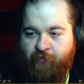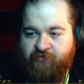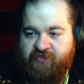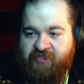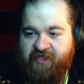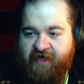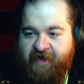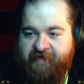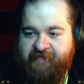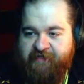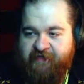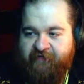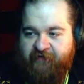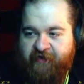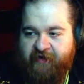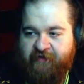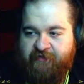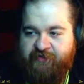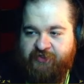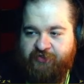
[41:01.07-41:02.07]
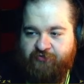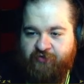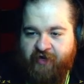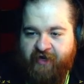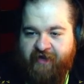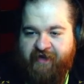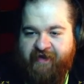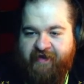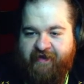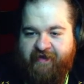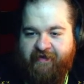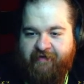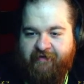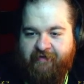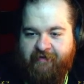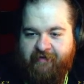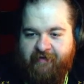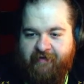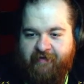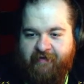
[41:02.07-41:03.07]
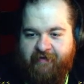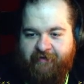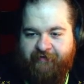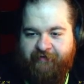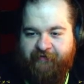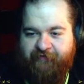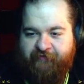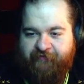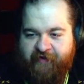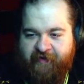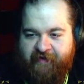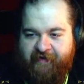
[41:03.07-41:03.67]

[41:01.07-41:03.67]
sides of the fucking terrain, the fucking